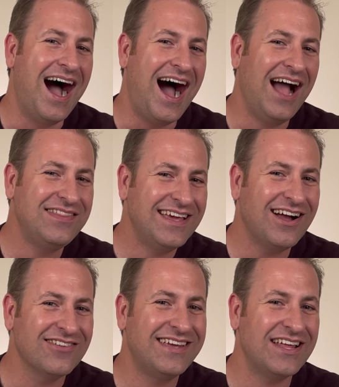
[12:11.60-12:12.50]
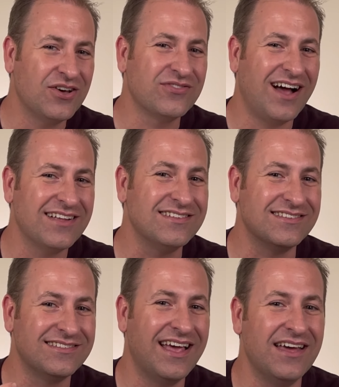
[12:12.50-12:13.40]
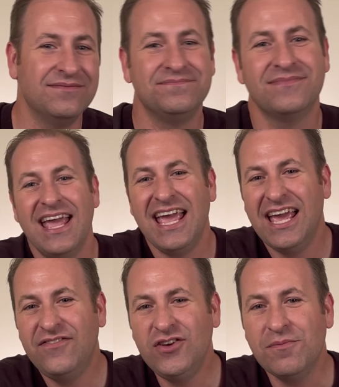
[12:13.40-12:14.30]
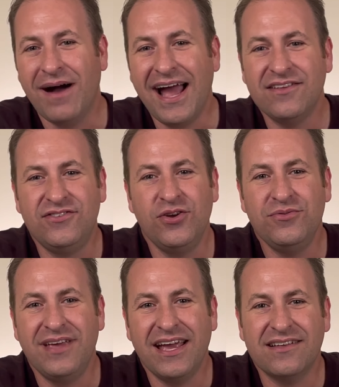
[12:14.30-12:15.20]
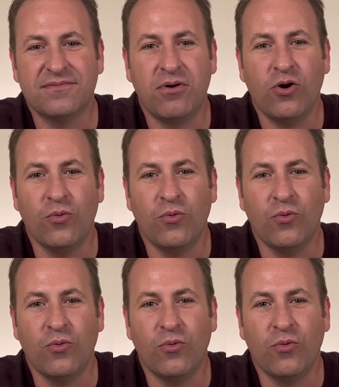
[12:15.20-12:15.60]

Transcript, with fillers: I think I'll take those odds instead. If you buy 2 tickets per